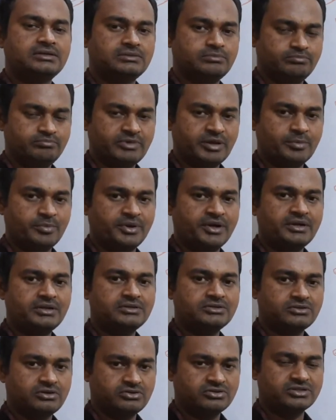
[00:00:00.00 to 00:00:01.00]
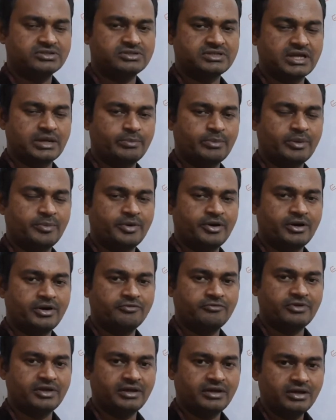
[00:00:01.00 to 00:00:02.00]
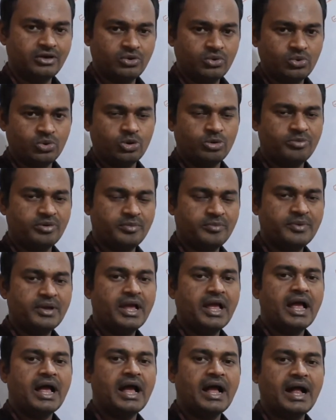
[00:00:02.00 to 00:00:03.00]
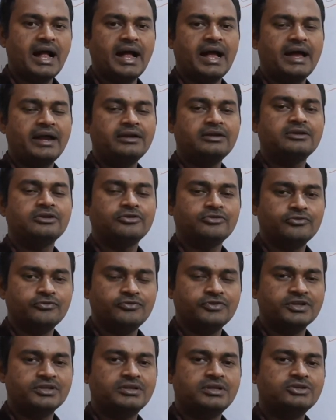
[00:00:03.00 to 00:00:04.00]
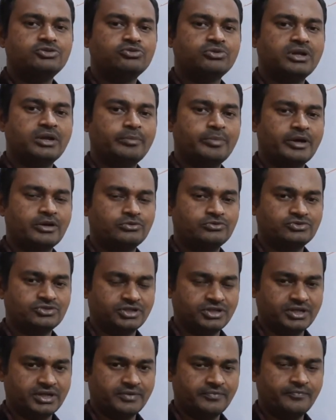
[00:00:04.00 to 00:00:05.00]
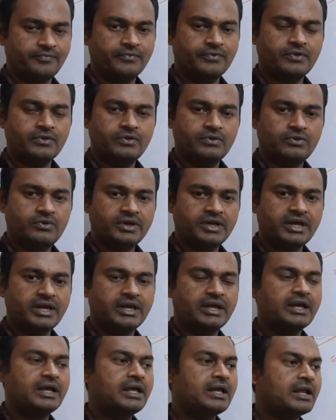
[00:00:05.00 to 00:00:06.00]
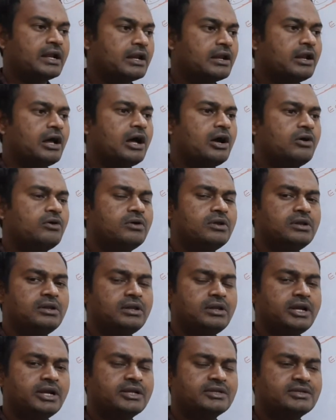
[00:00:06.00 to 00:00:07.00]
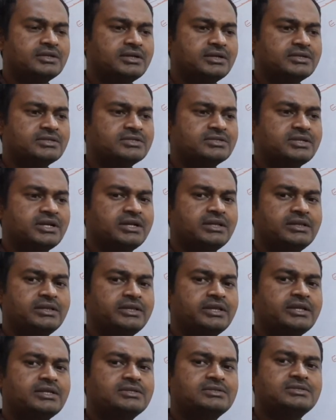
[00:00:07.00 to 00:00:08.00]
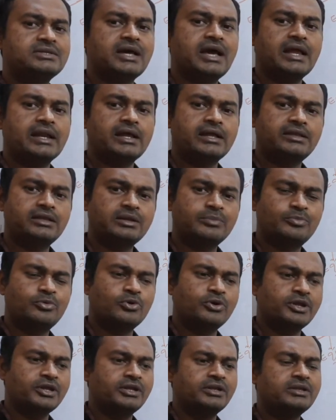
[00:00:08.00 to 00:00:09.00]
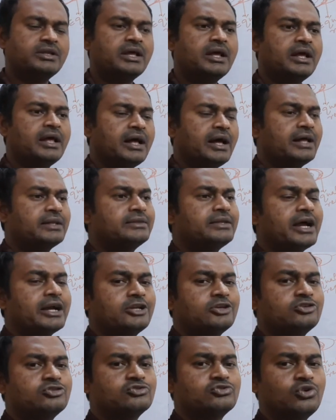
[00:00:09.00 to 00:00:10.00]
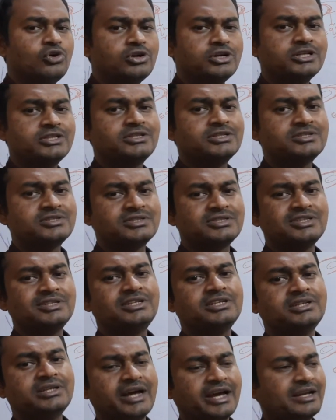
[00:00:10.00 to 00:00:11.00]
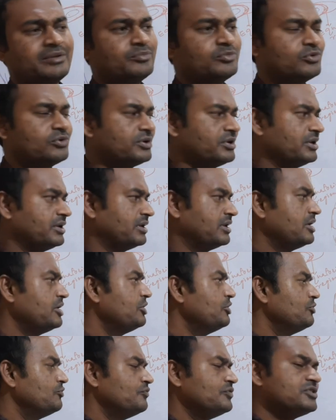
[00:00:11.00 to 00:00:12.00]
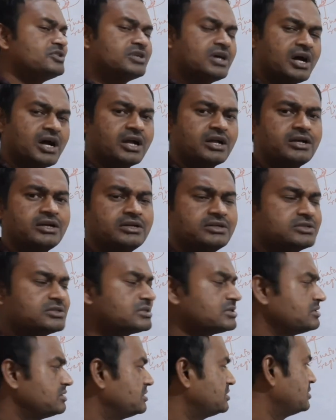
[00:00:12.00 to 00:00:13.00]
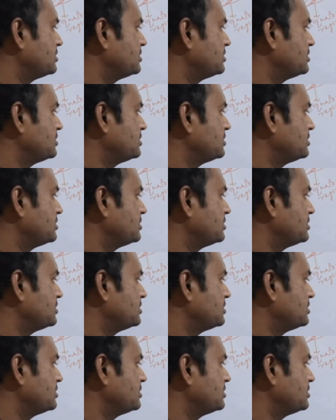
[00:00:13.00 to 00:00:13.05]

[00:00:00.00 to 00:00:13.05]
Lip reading: membrane or the cell membrane of the ovum and with the zona pellucida. Okay, now let us understand there is another protein, and that is called the CD9 protein, which occurs